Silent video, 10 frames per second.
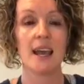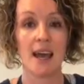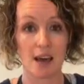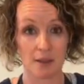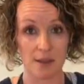a
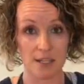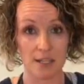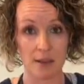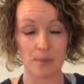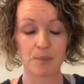healthy
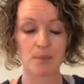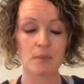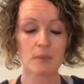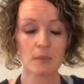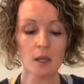dinner.
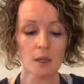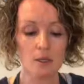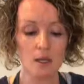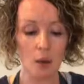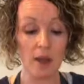
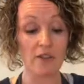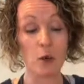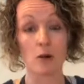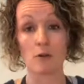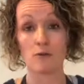So if
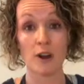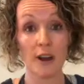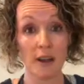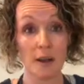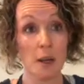you're a
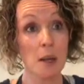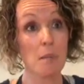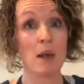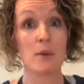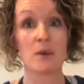runner,
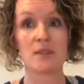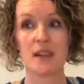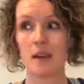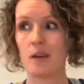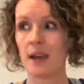maybe you
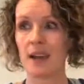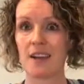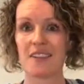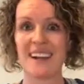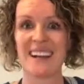say, okay,
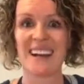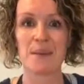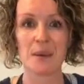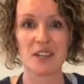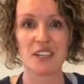great,
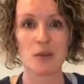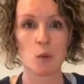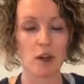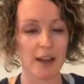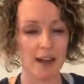I'm going to
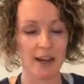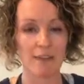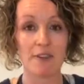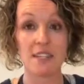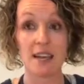work out
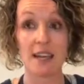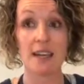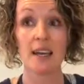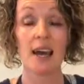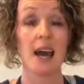every
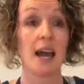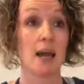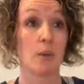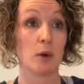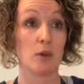day.
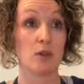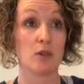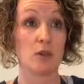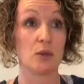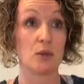I'm going
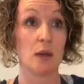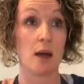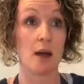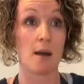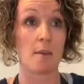to
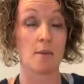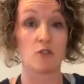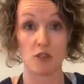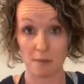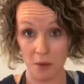
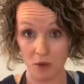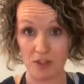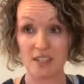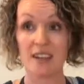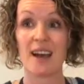drink my
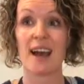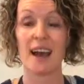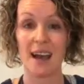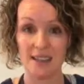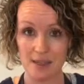water
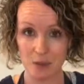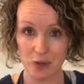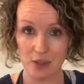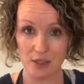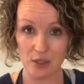and I'm
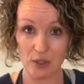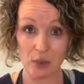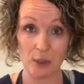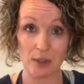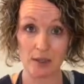going
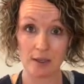to